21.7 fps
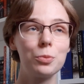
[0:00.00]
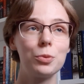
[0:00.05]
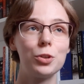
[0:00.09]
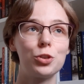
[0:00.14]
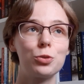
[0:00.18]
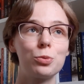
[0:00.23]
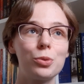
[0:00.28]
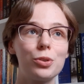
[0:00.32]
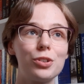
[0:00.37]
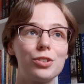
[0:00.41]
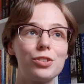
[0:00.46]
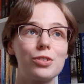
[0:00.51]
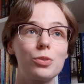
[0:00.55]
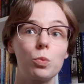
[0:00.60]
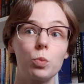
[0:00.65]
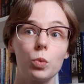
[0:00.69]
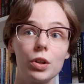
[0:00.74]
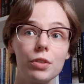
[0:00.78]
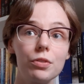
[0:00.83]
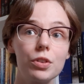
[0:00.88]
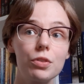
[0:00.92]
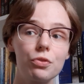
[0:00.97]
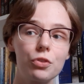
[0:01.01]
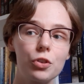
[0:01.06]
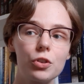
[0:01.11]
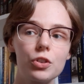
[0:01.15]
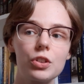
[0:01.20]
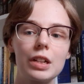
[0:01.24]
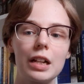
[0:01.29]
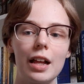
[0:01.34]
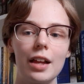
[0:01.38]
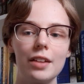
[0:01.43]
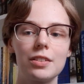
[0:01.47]
which was one of the
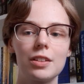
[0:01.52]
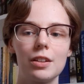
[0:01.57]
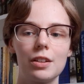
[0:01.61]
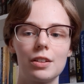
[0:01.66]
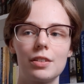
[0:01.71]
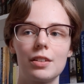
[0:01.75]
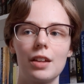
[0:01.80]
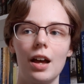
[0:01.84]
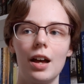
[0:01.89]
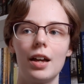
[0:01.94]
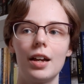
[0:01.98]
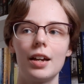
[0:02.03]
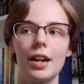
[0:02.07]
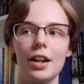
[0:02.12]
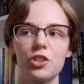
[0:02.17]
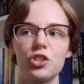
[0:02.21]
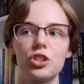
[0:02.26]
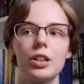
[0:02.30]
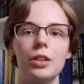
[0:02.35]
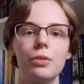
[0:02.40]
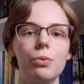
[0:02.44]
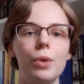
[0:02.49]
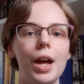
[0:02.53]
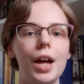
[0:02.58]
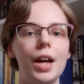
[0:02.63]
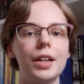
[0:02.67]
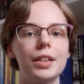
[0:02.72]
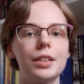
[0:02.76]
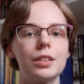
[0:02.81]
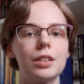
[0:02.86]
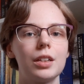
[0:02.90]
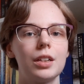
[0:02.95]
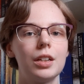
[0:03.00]
first classics I actually
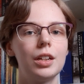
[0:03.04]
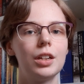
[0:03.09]
read